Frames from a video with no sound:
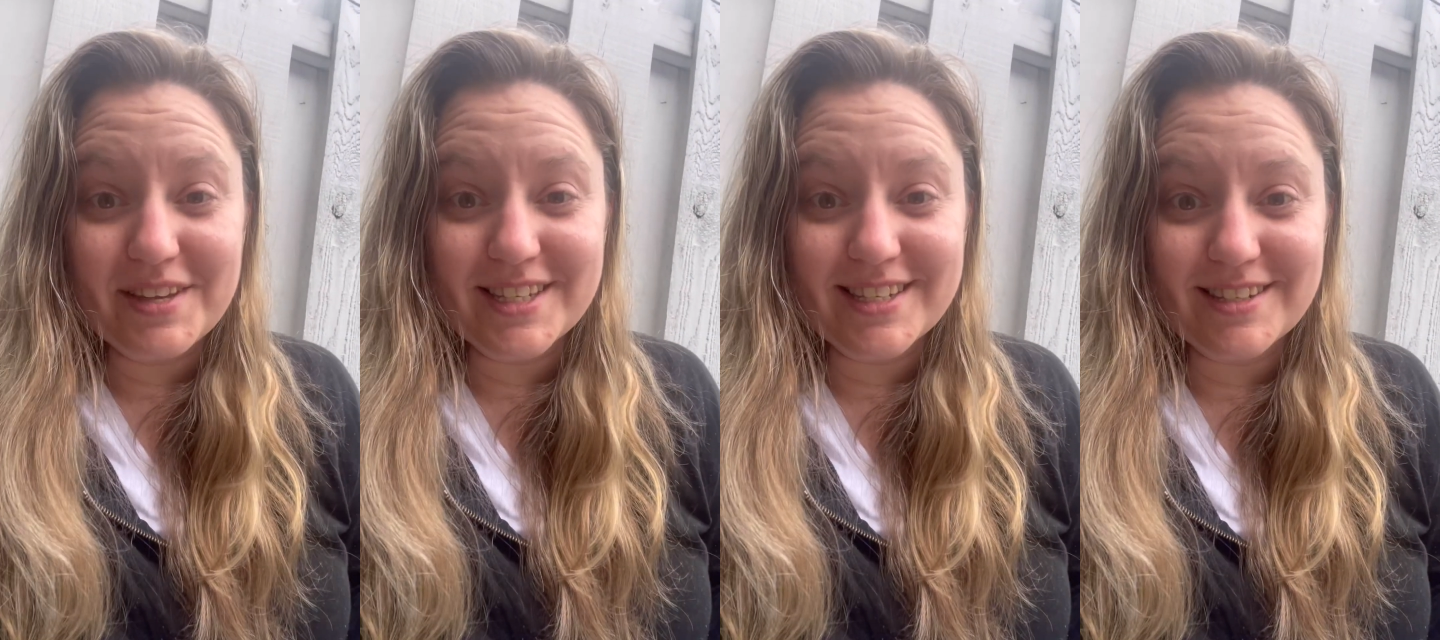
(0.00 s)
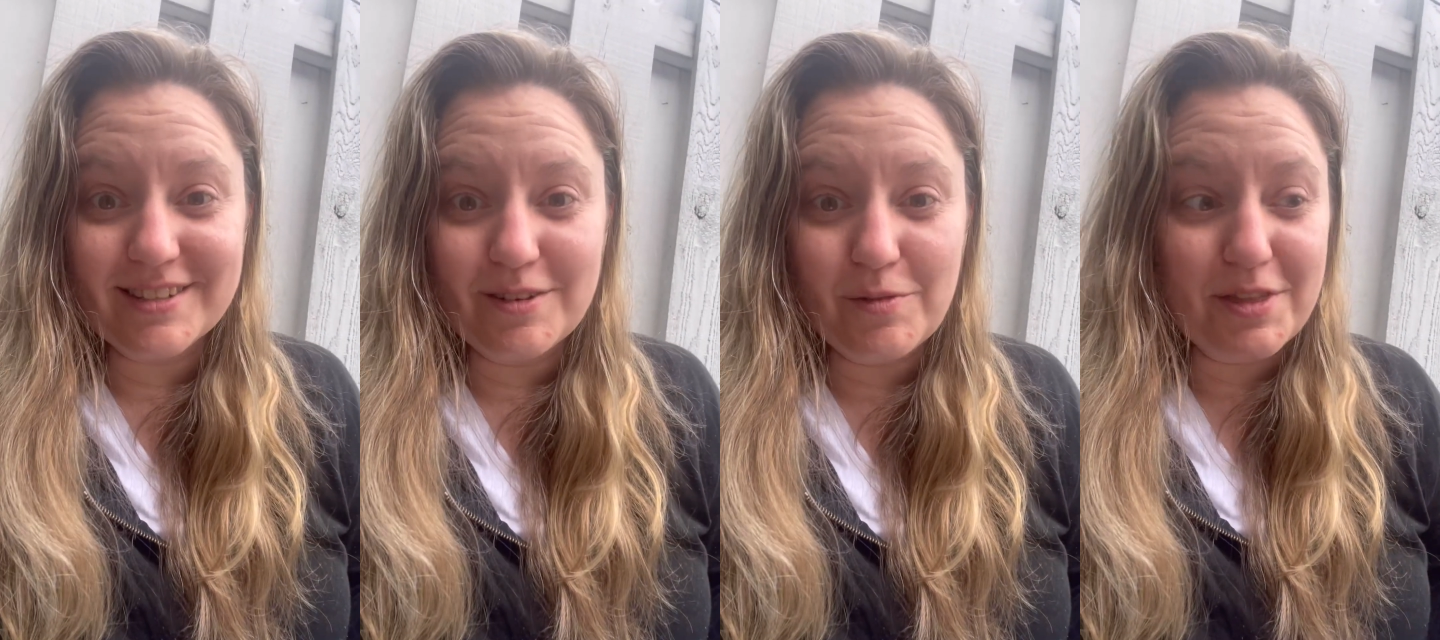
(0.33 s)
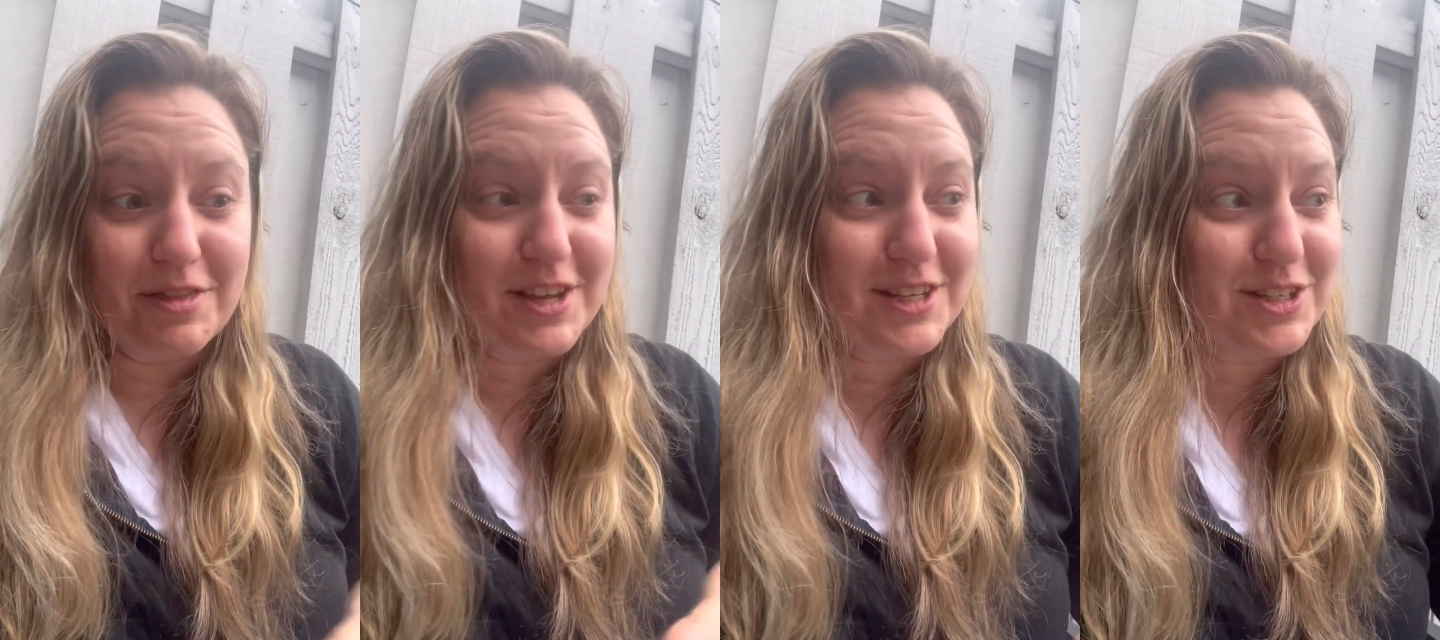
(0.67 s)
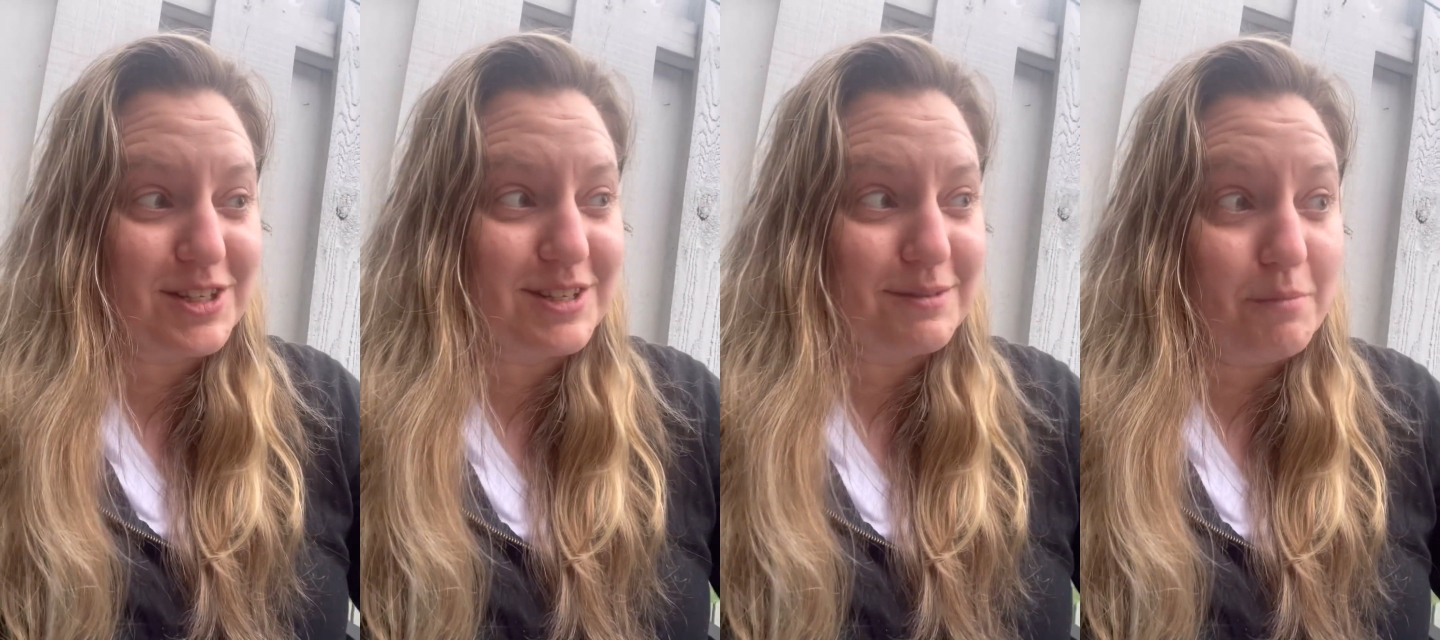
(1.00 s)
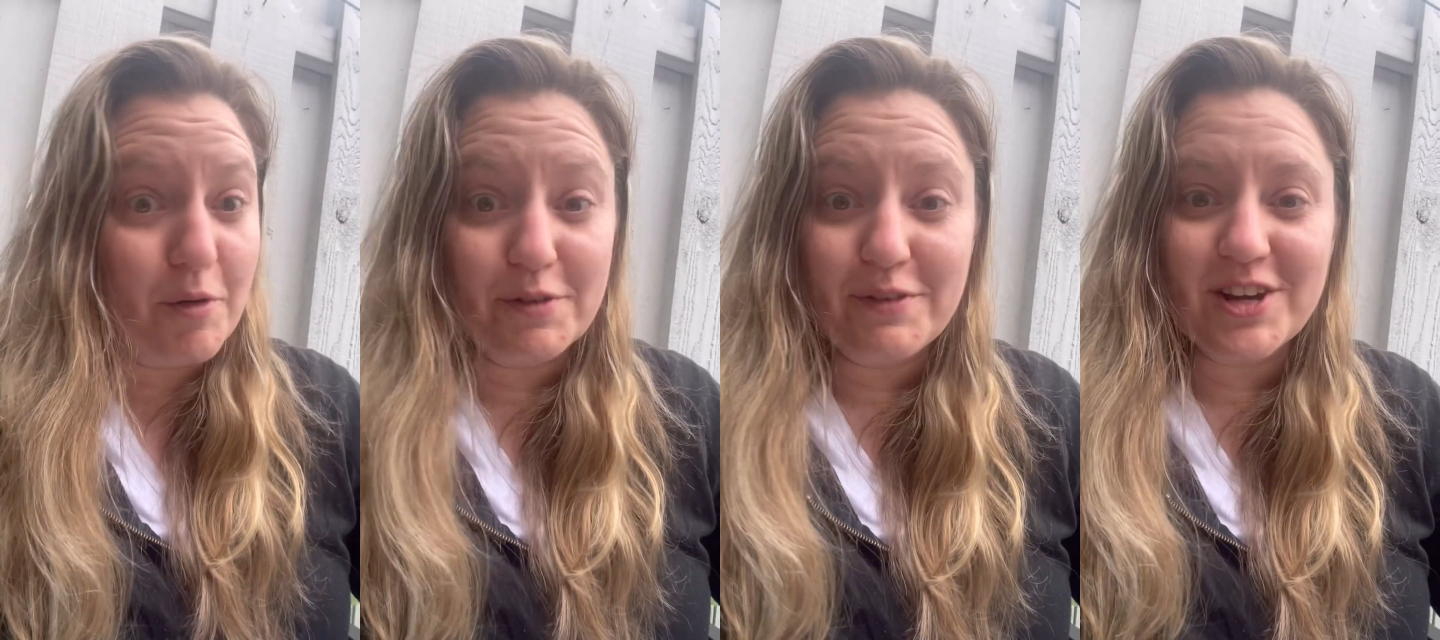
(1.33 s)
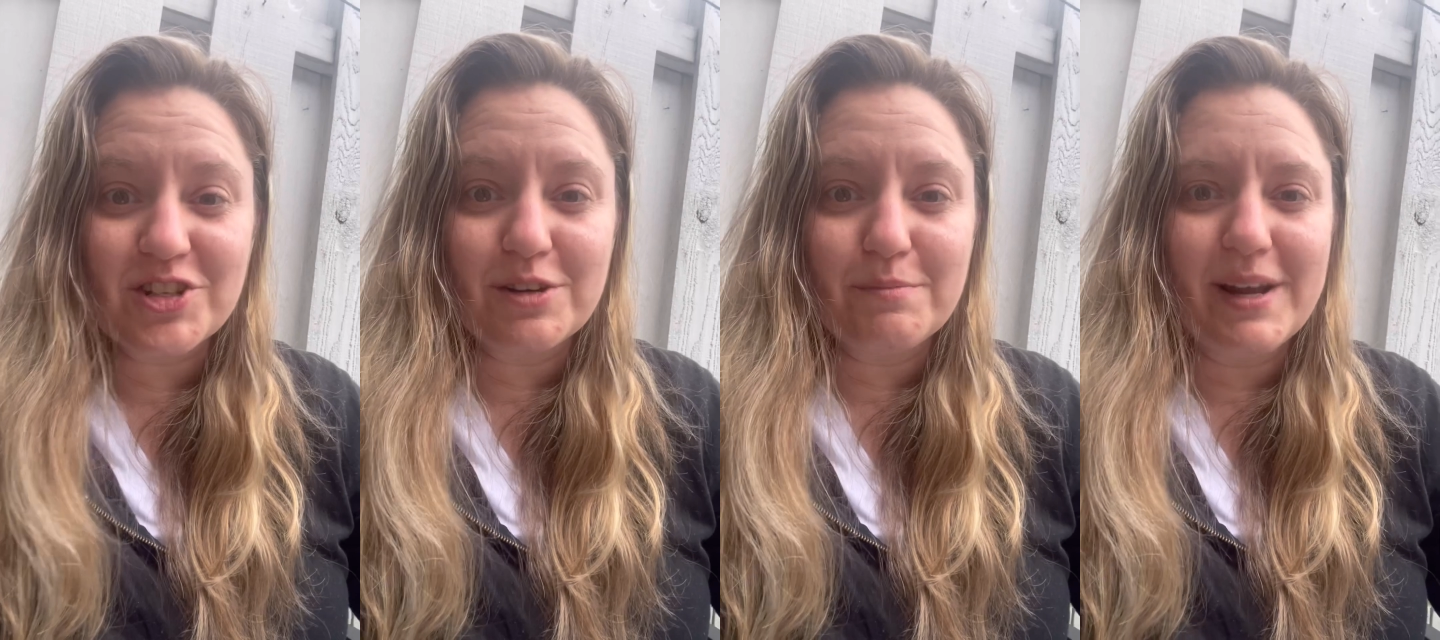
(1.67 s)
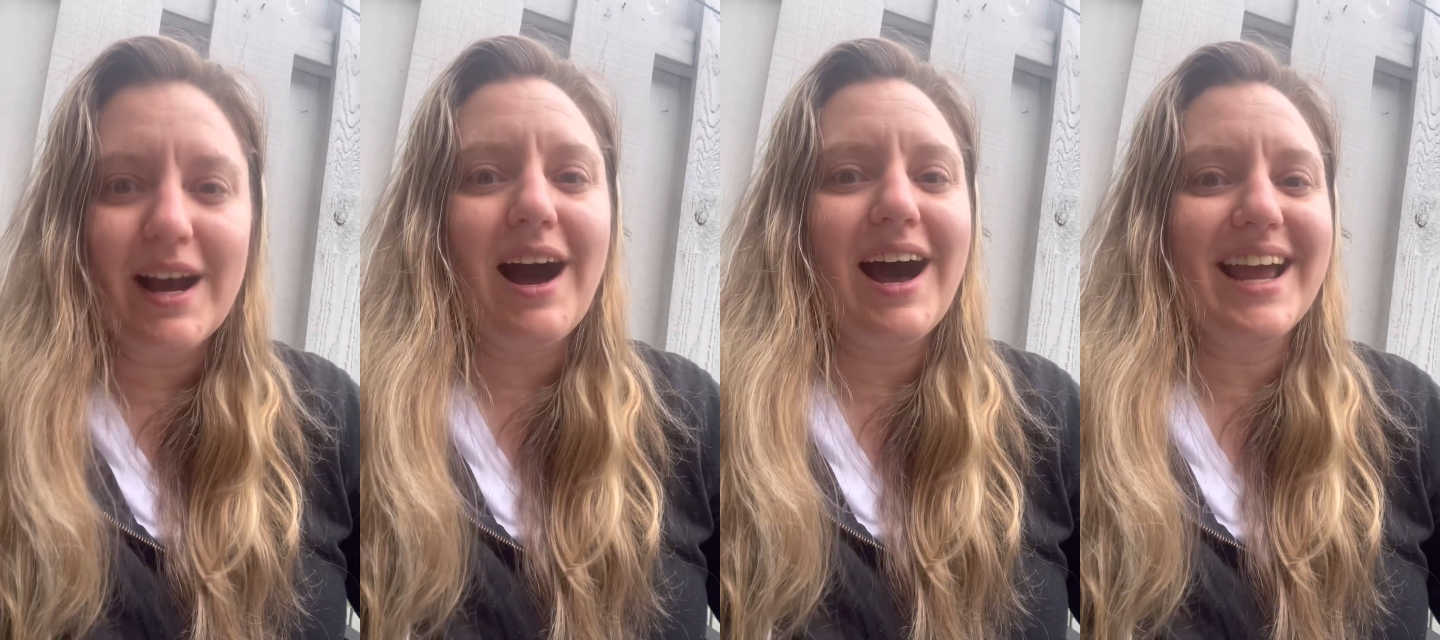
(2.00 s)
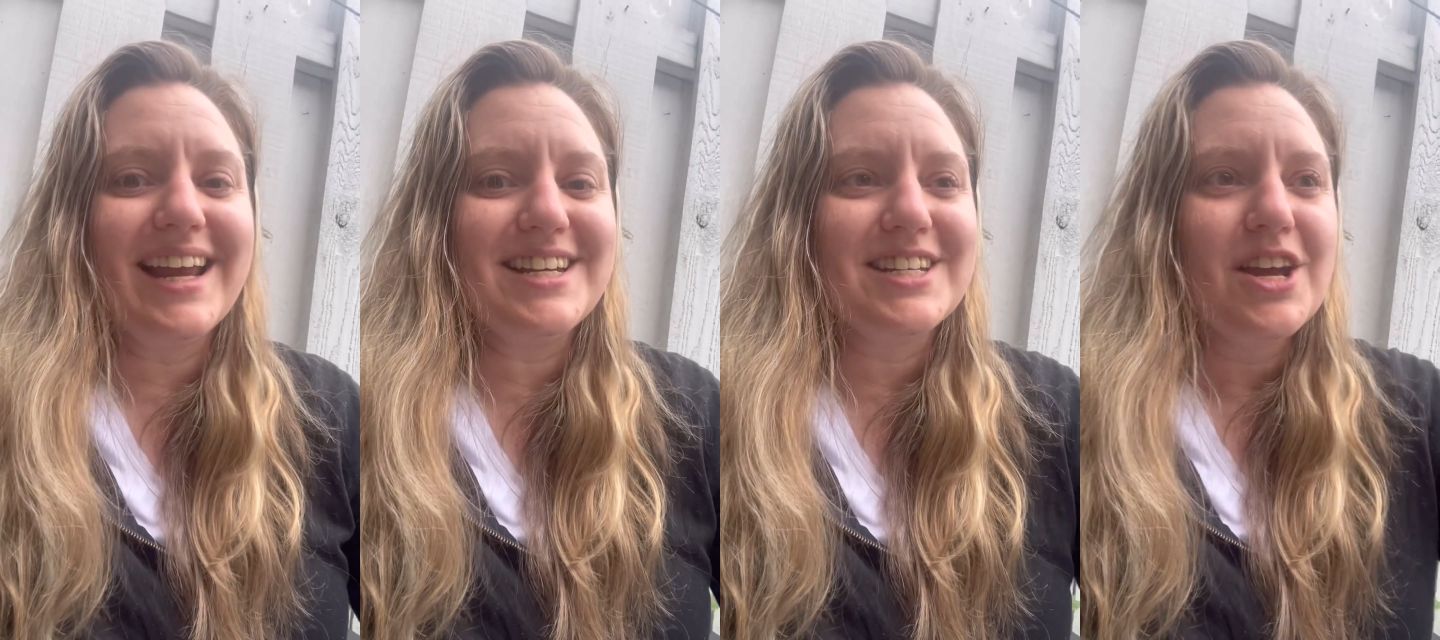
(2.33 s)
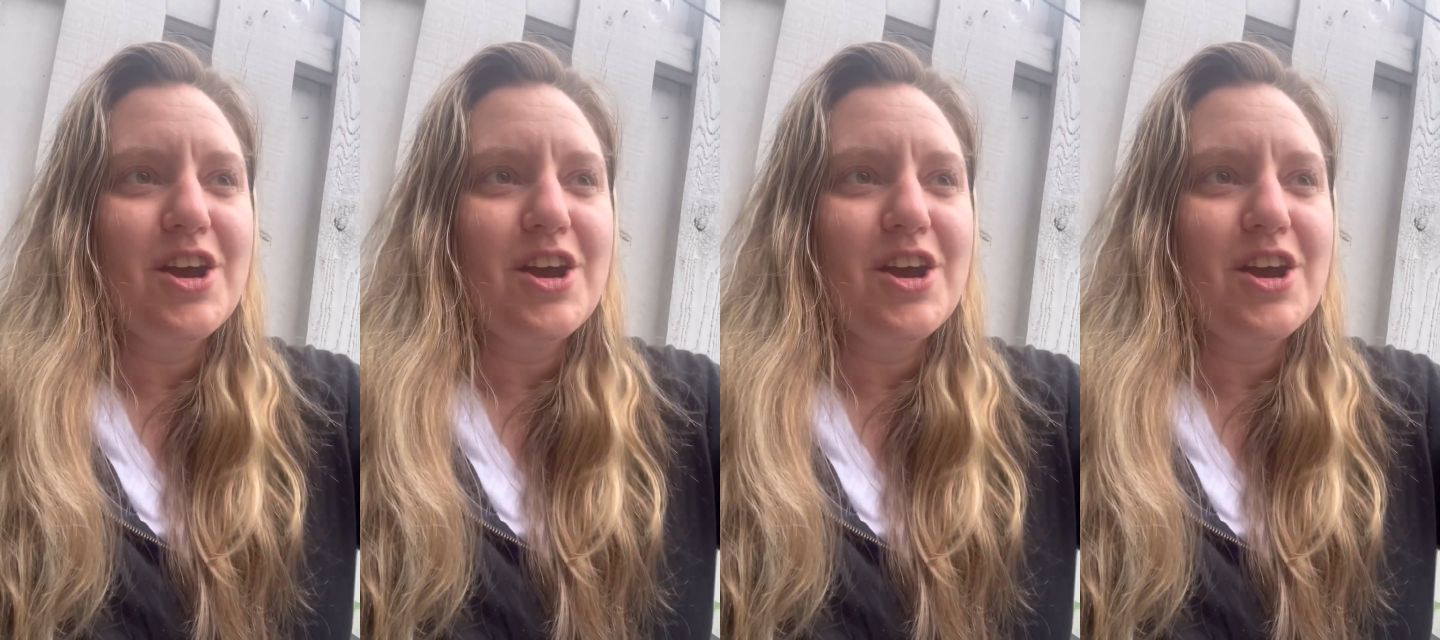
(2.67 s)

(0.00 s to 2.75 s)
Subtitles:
this motivation behind